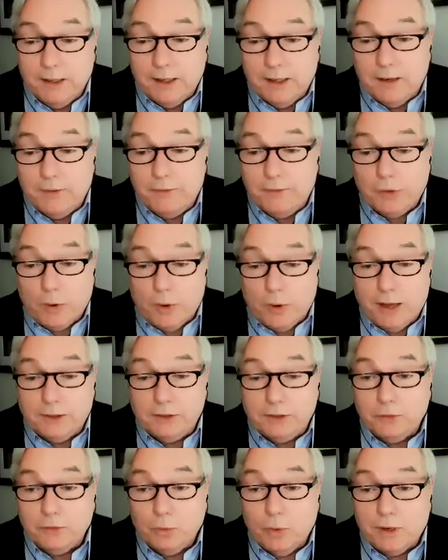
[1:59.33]
And so I
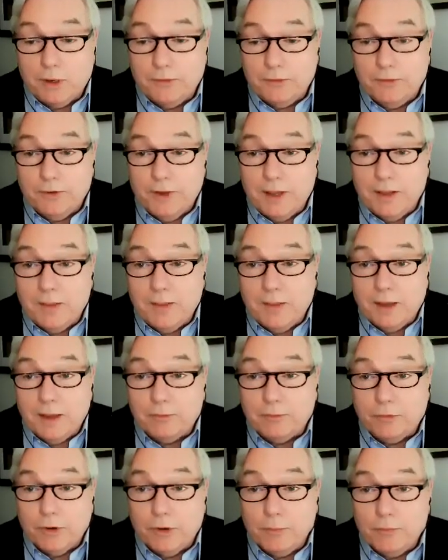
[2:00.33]
just want to say that
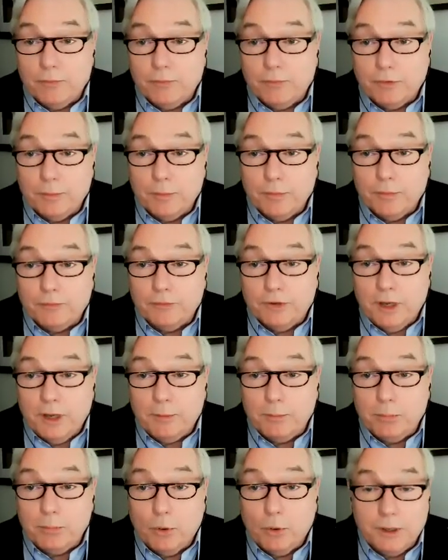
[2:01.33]
from the
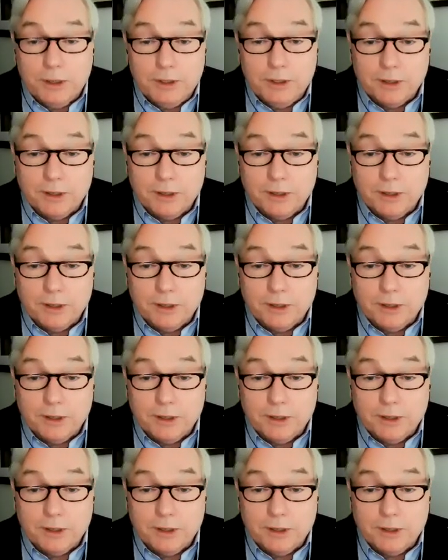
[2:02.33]
standpoint